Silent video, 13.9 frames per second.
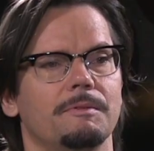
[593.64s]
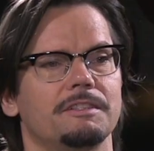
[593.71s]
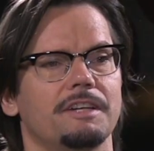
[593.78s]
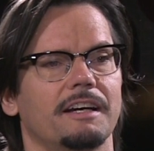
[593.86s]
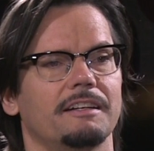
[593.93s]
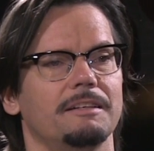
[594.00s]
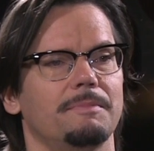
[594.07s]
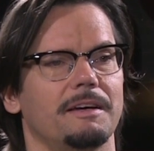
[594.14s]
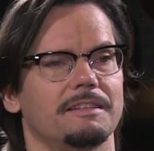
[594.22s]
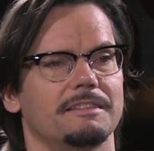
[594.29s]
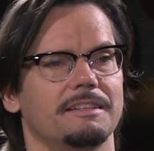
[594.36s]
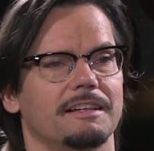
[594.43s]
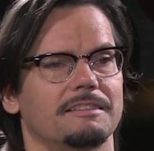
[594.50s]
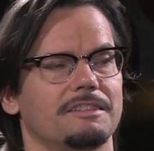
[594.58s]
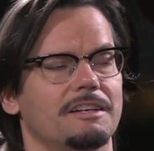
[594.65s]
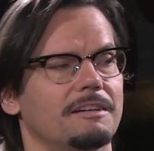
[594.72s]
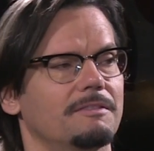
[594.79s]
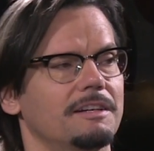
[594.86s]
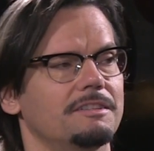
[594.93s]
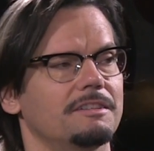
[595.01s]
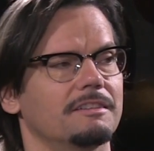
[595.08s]
rejected by this next
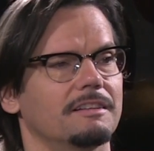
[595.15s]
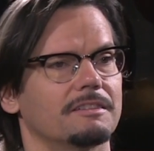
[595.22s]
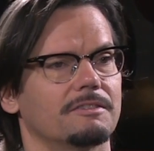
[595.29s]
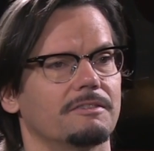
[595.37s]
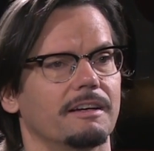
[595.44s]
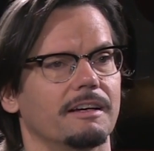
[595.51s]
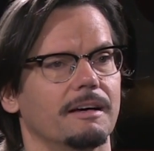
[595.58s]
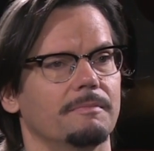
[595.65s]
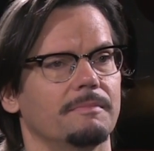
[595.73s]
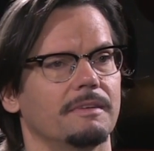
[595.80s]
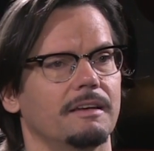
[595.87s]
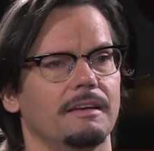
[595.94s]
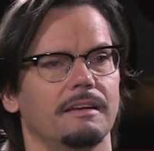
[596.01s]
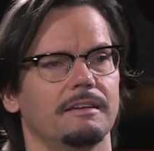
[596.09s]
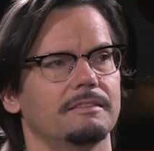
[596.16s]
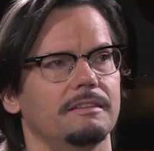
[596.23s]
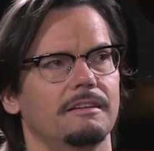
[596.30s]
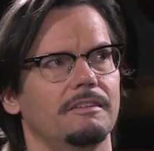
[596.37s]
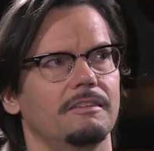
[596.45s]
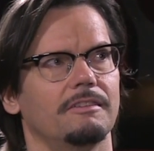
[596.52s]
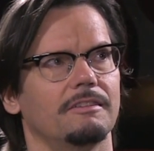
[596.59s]
generation that's growing up. So
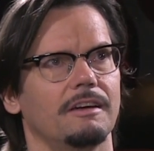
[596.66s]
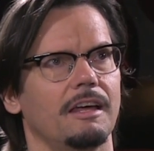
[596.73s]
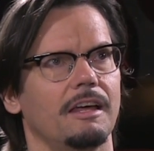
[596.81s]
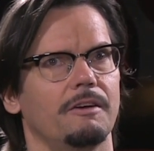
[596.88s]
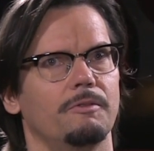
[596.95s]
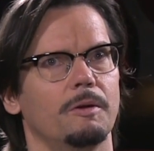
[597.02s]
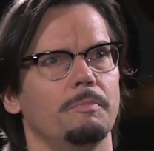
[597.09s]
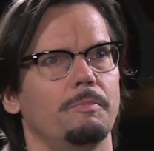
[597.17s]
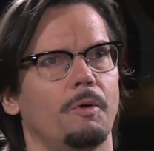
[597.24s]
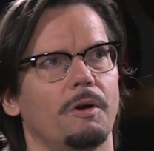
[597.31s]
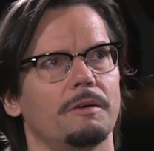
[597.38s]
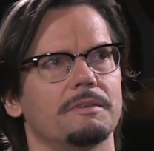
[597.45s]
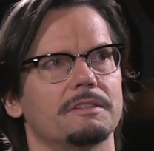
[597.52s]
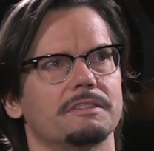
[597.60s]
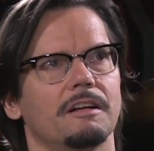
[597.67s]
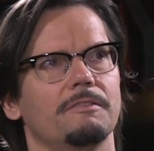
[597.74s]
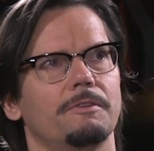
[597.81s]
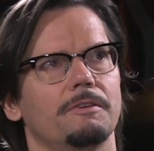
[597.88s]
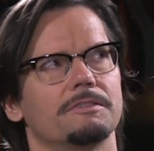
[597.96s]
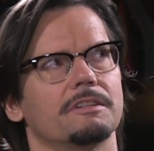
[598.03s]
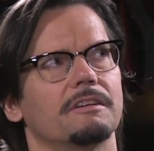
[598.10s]
no, no, no. We're born with cell
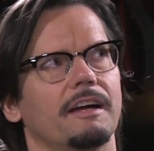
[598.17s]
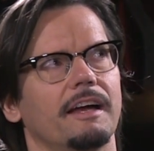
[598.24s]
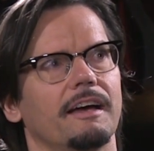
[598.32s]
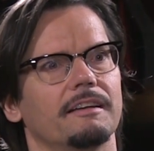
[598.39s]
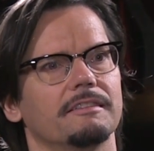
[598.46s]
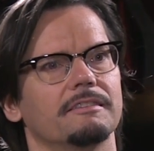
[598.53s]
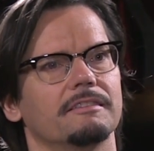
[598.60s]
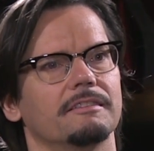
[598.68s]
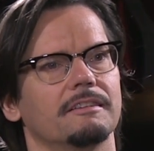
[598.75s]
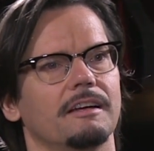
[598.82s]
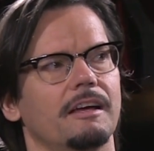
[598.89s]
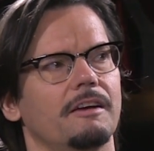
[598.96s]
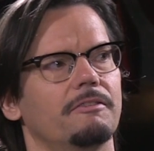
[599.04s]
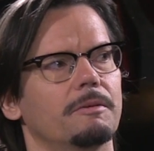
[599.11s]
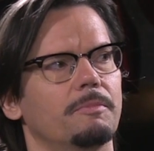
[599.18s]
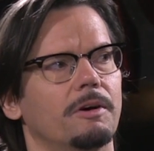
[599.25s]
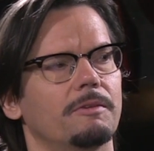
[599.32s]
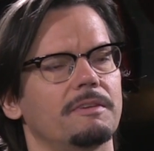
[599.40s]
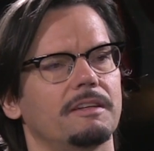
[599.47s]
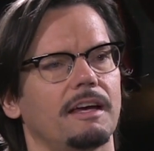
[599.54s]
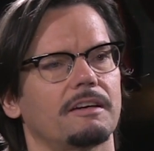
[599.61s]
phones in our hands. We're
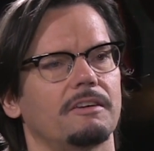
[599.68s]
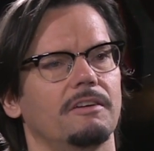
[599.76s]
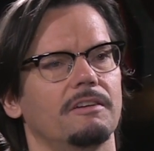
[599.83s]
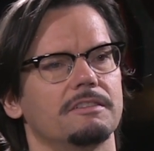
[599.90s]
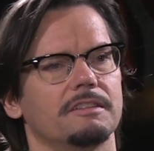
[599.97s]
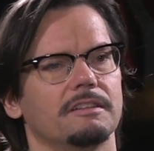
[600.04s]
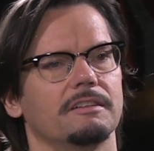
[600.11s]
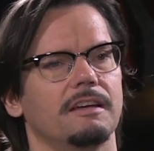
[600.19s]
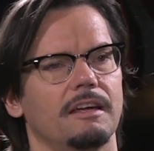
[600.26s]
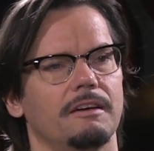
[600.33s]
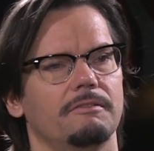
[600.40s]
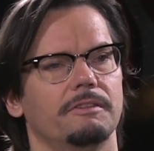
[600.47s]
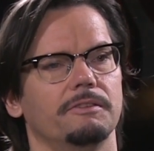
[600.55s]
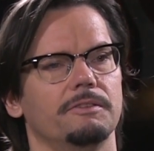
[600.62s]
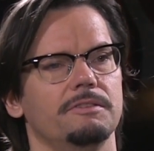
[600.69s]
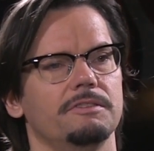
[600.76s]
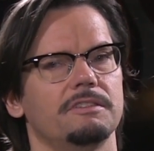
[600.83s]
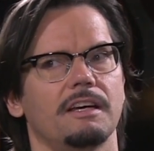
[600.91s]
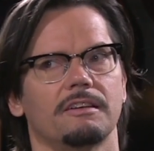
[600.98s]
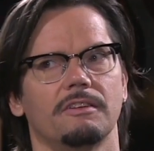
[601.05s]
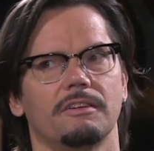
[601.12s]
born with technology. We'll use
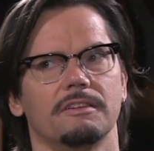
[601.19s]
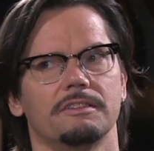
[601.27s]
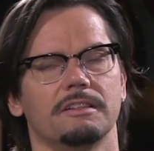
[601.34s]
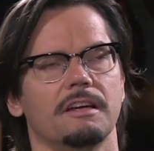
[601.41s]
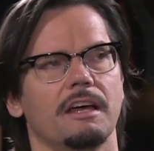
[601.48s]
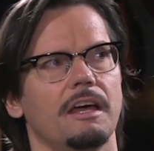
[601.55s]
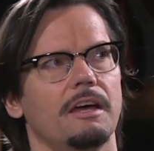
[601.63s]
technology.